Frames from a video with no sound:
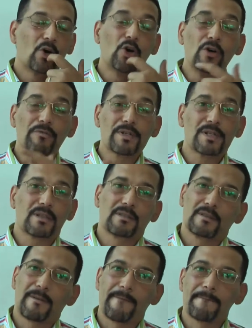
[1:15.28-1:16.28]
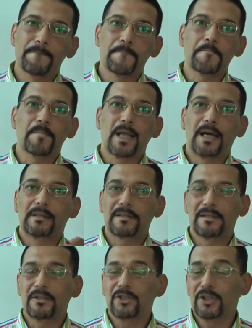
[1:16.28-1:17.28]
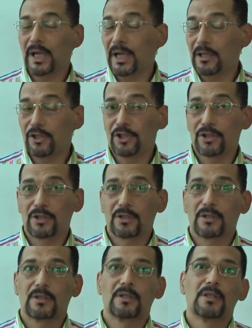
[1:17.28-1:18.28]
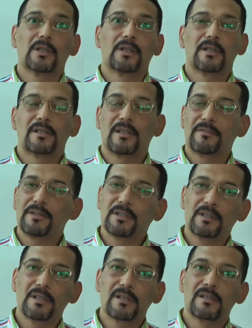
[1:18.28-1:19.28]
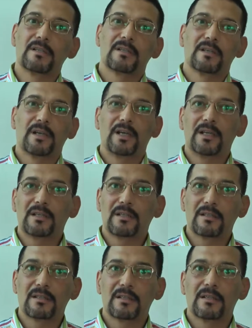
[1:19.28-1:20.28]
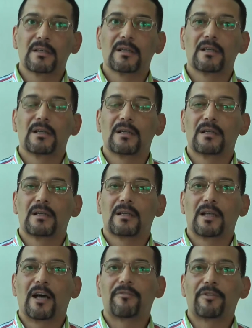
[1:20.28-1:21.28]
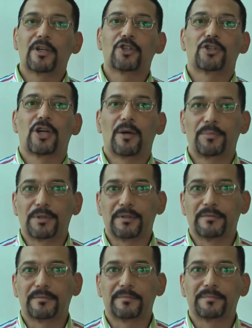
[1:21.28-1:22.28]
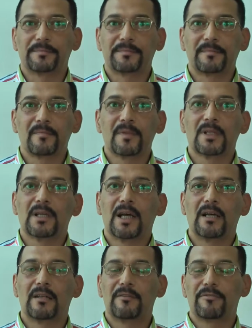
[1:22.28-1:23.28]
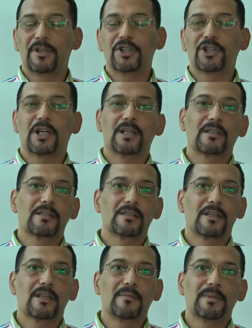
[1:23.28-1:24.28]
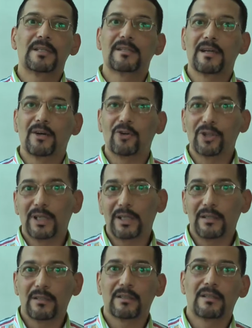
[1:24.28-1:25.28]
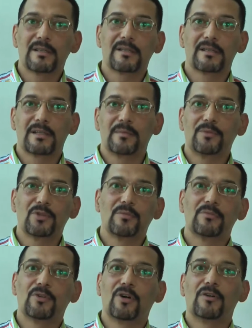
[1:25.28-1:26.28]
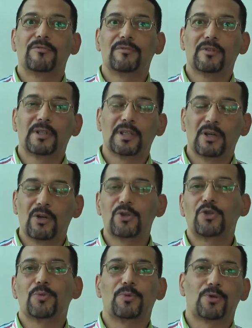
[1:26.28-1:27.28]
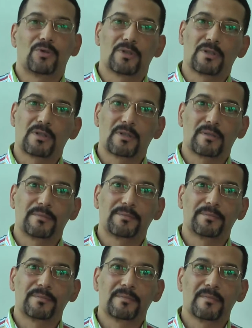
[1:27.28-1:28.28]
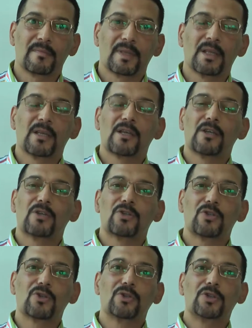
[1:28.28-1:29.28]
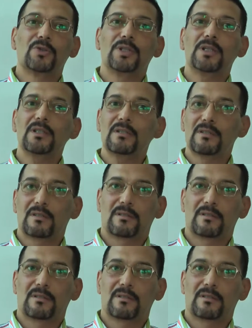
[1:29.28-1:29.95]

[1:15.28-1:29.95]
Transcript: All of a sudden, at a certain age, 70s, 80s, a fracture happened. And the fracture at that time is the only symptom of osteoporosis. So you need